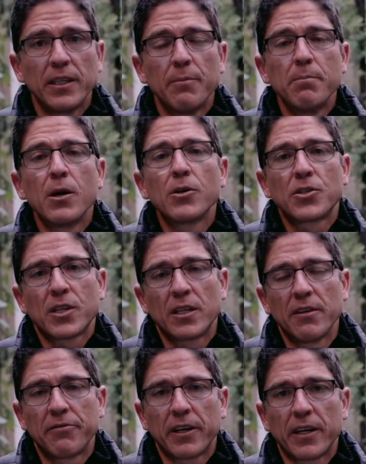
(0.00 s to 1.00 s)
the most
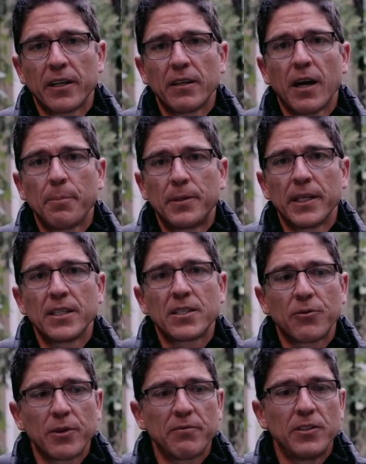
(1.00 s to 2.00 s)
significant updates
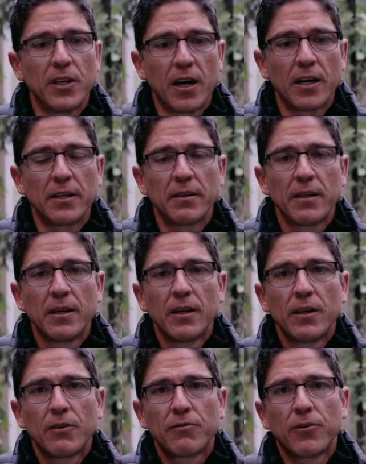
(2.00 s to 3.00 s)
that we've done
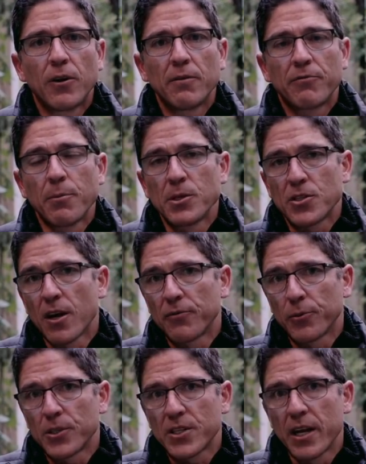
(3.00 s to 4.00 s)
from a
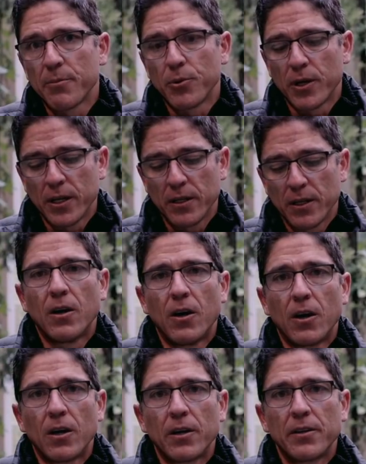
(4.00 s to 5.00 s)
software standpoint
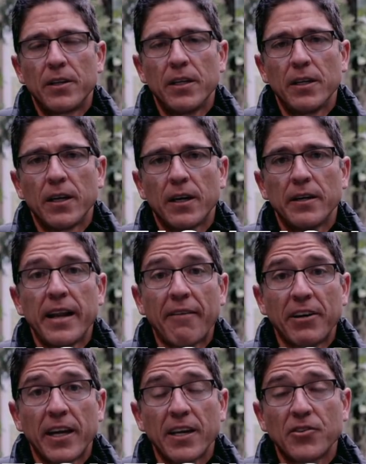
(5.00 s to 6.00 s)
are the
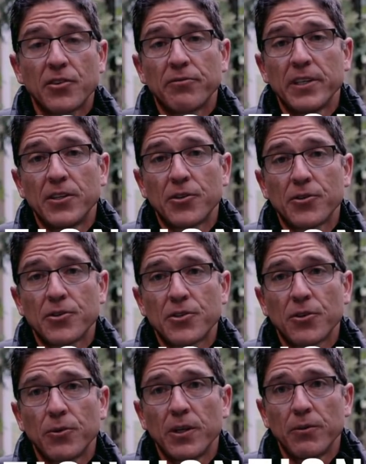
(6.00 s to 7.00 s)
navigation features.
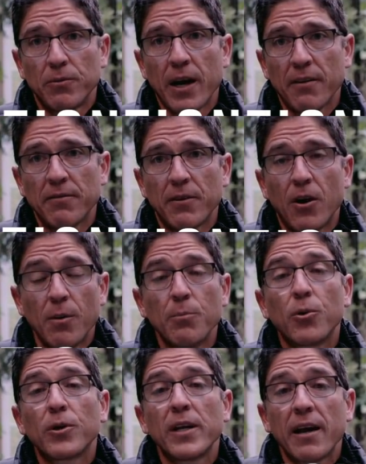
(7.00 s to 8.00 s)
So we have
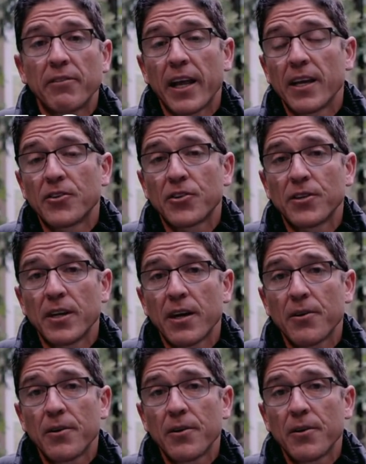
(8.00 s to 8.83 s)
Onboard Navigation now,